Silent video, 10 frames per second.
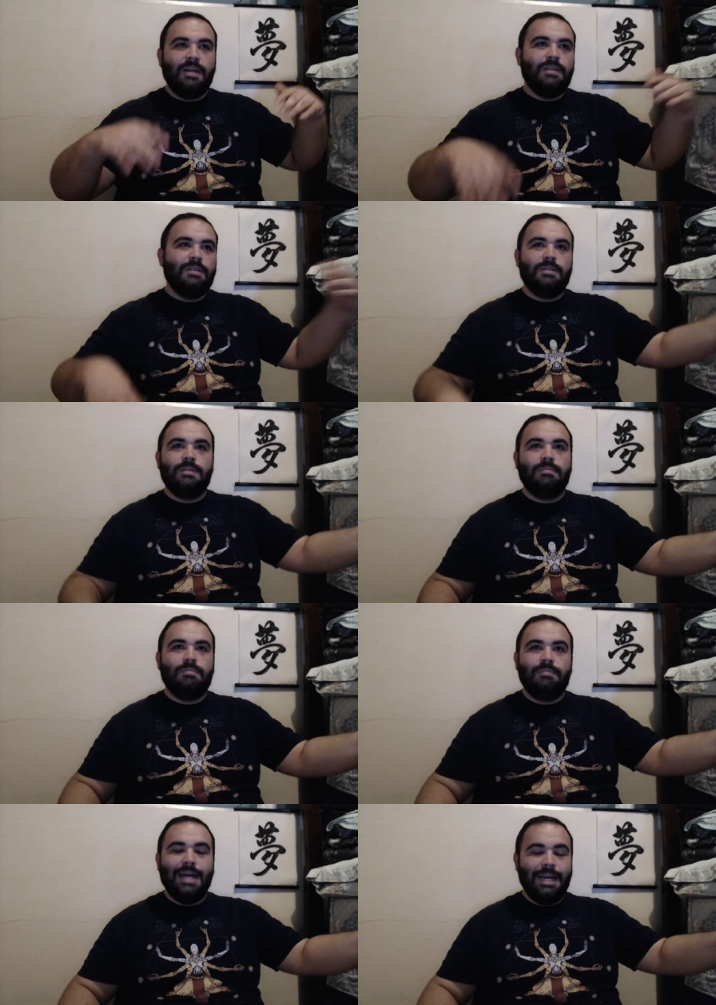other
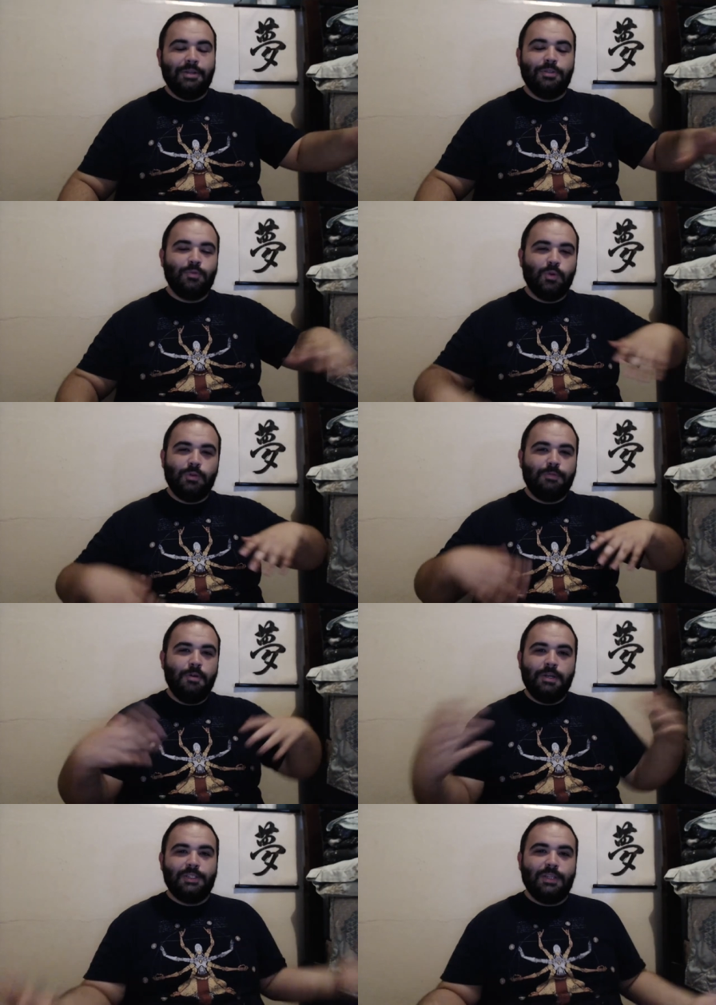titles will
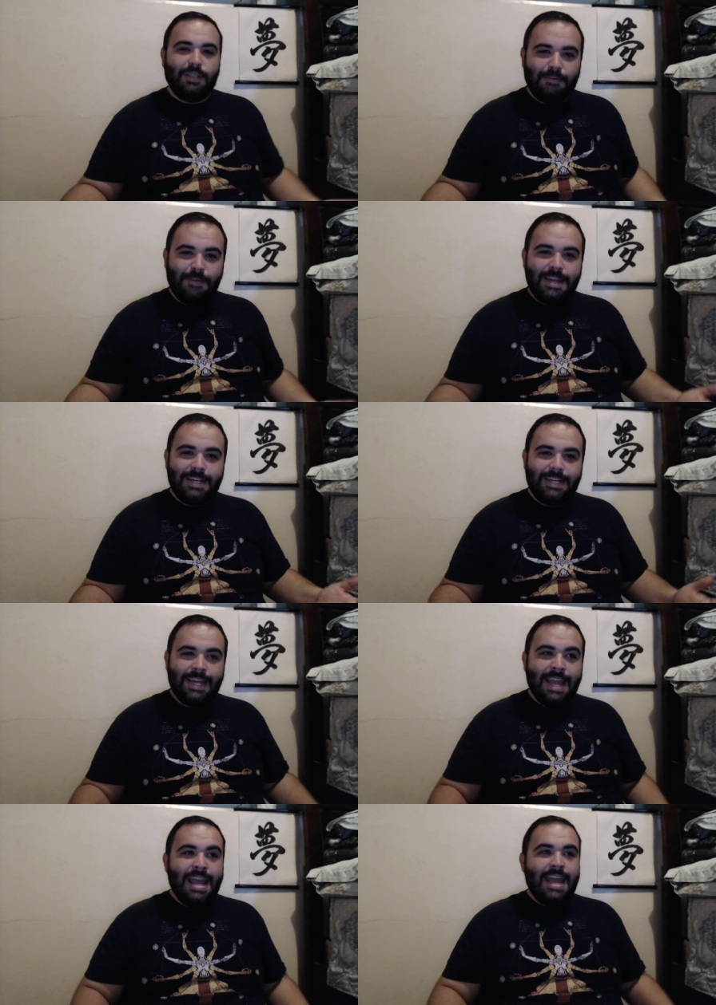focus on the
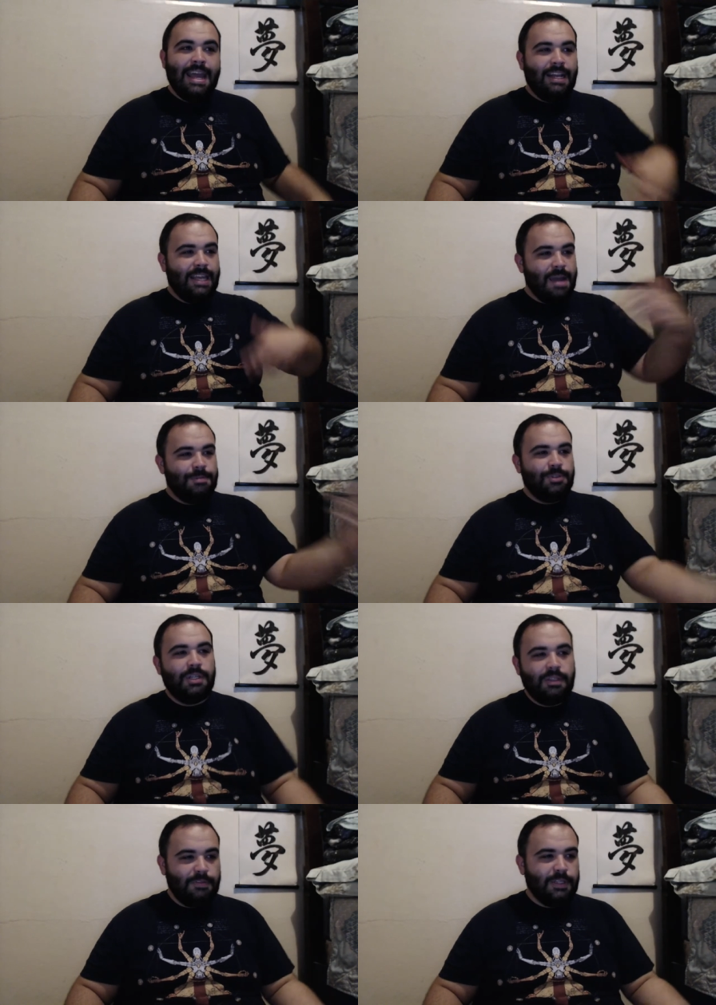fighting and
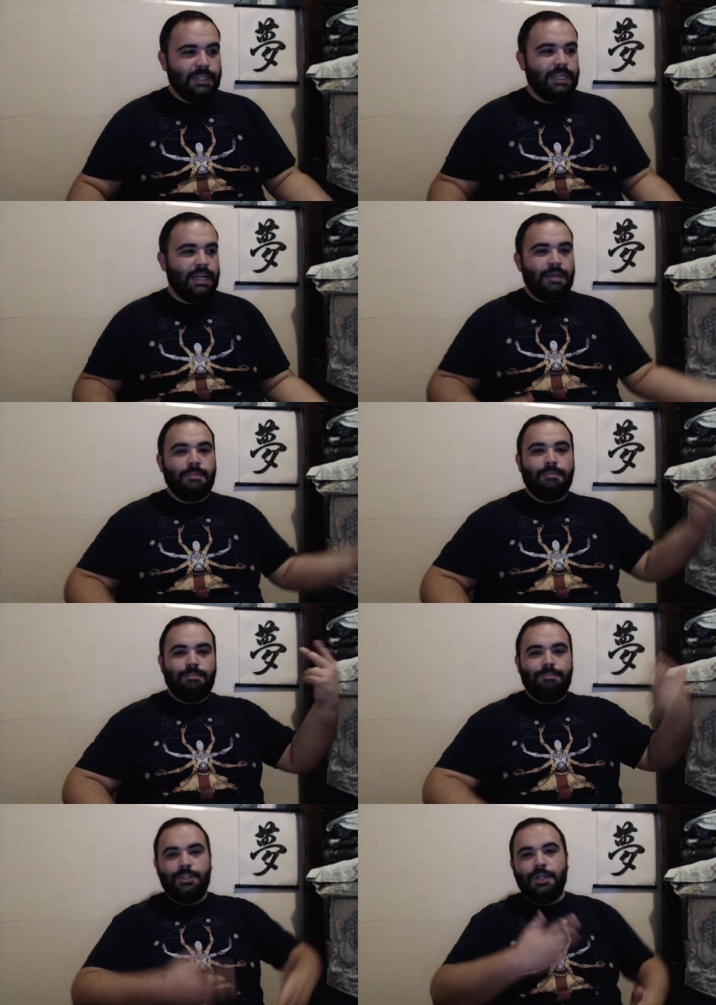capturing the villain and,
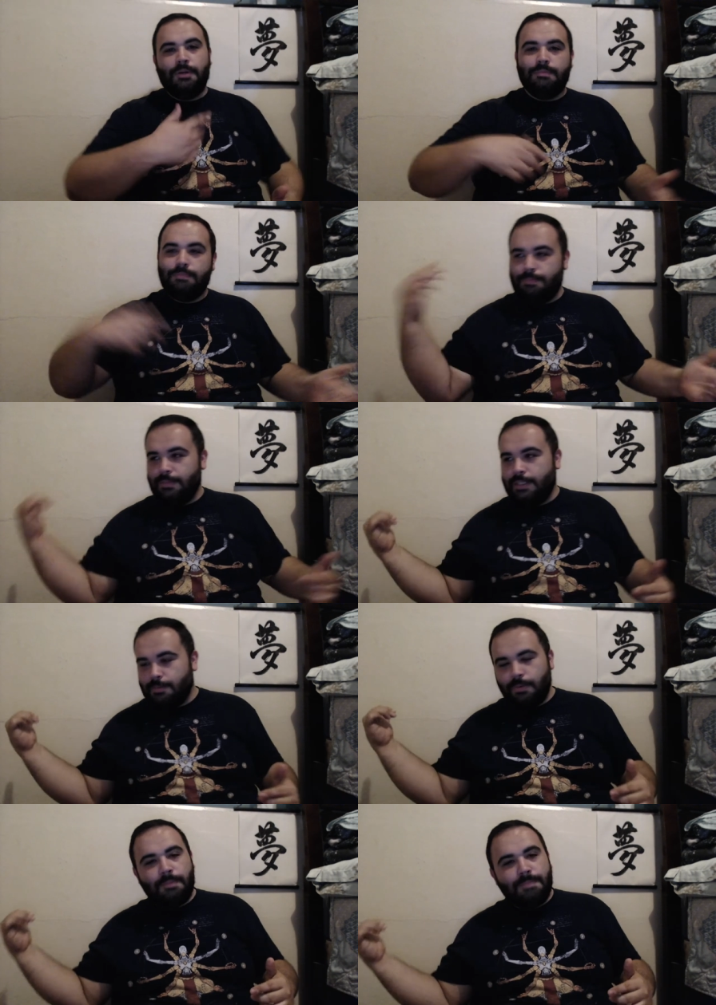you know,
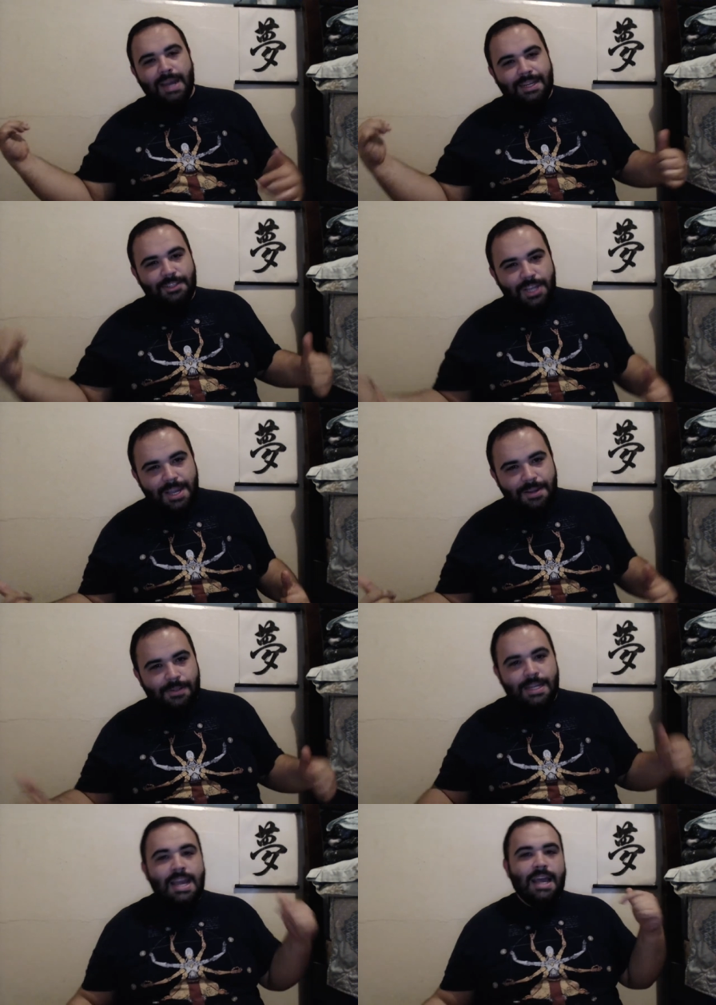let's put him back in
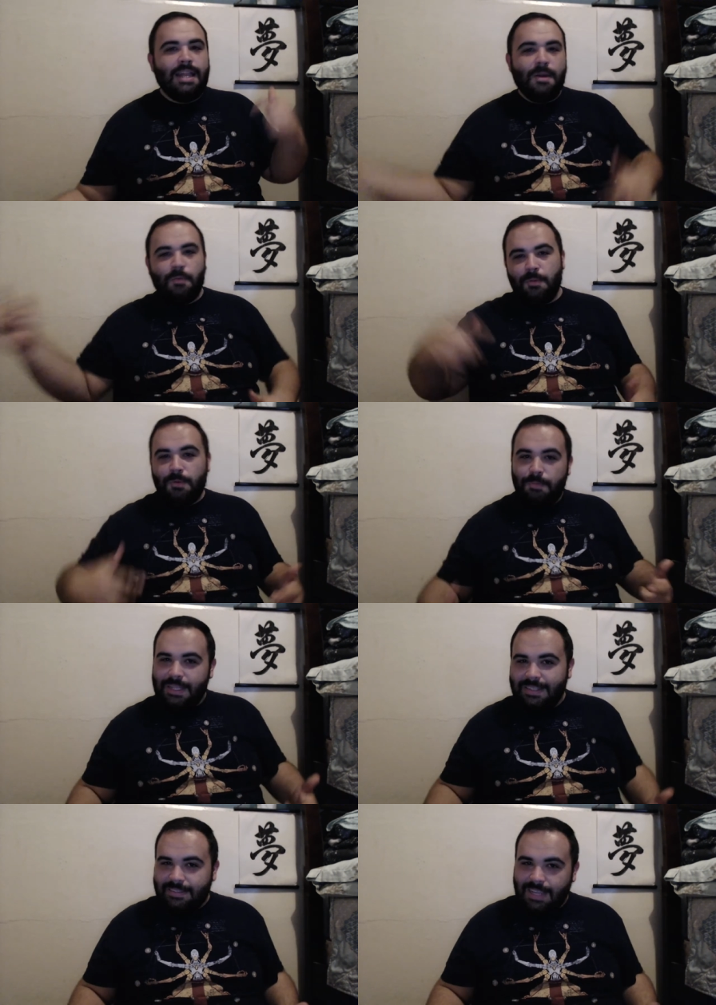jail, and then we
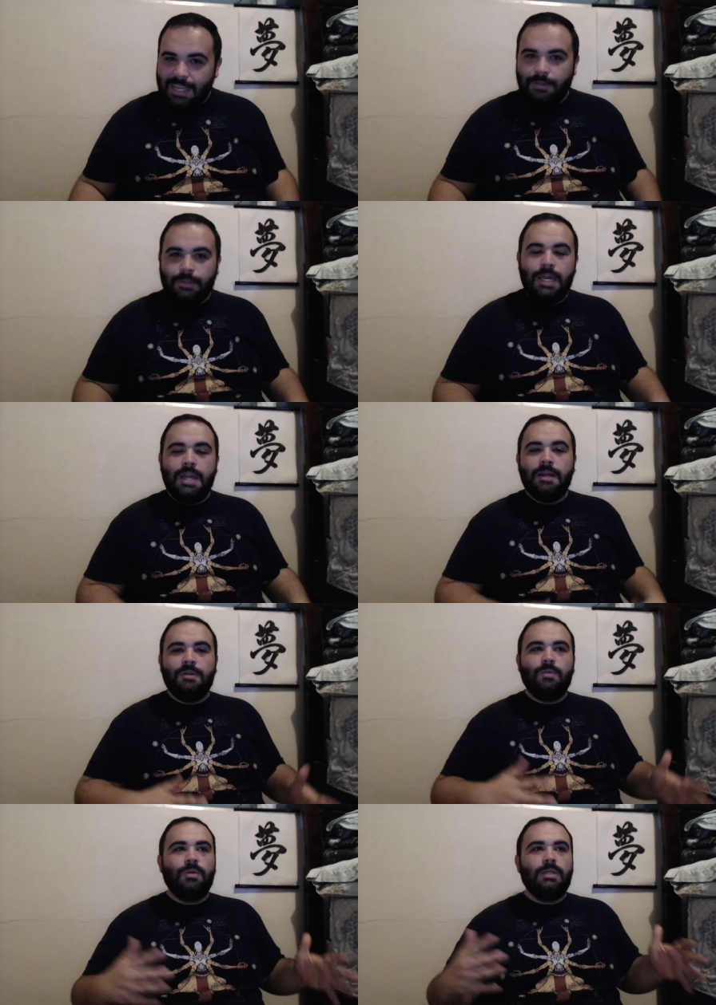repeat the cycle. Here
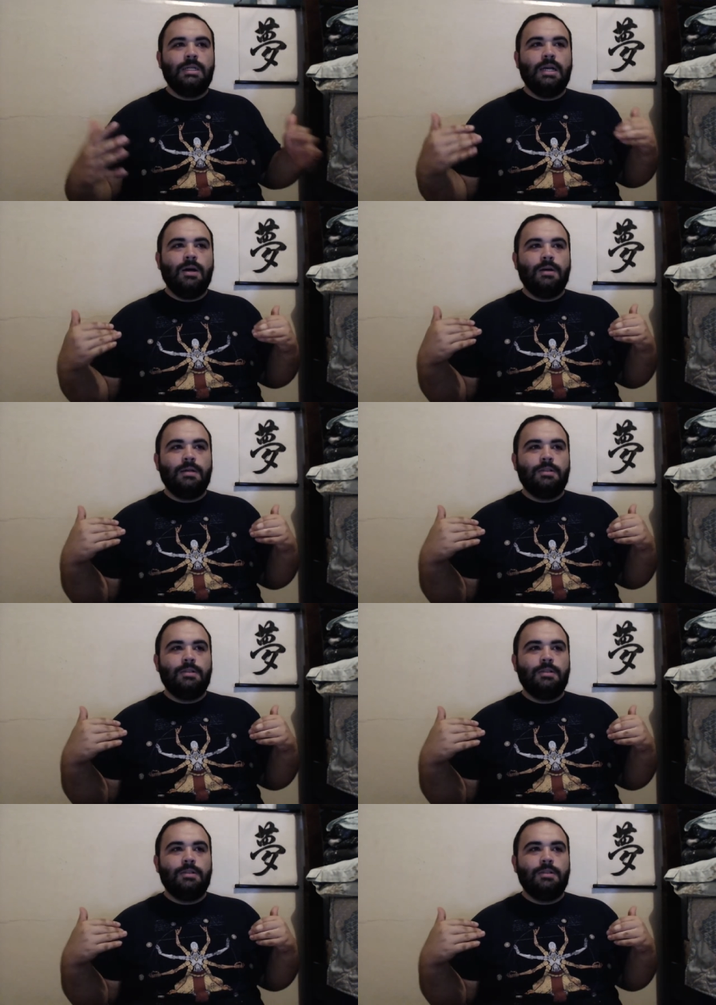we are